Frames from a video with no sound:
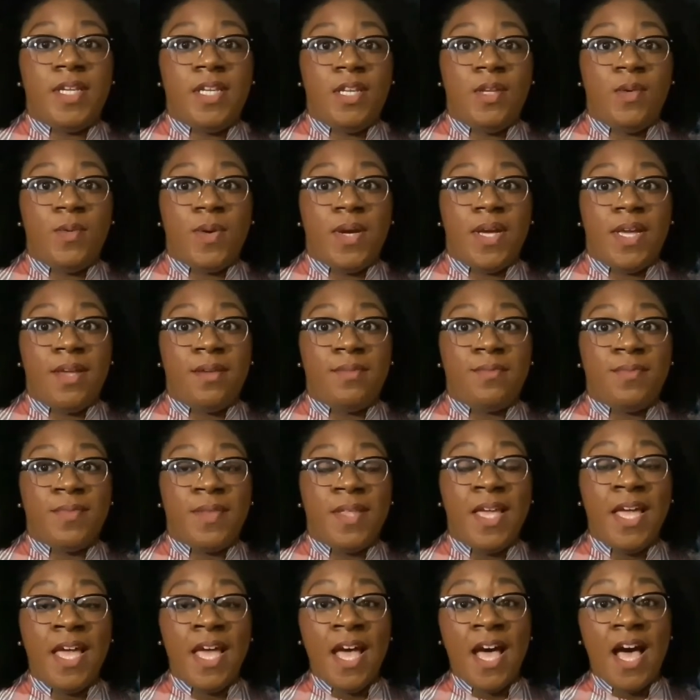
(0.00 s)
Anyway,
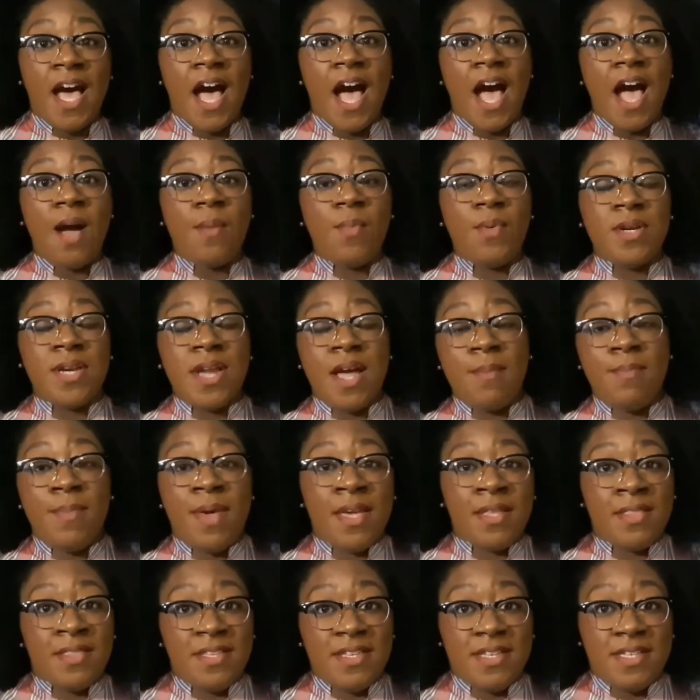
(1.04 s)
I would not
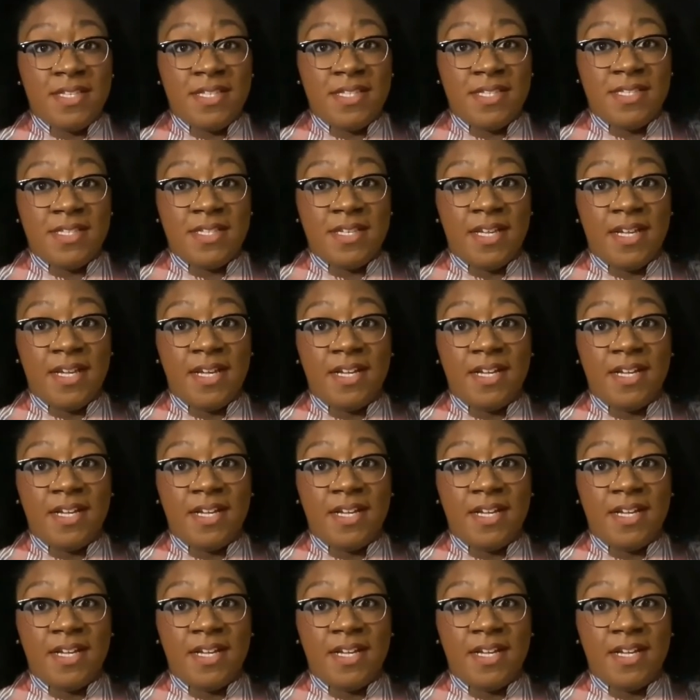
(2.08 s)
make this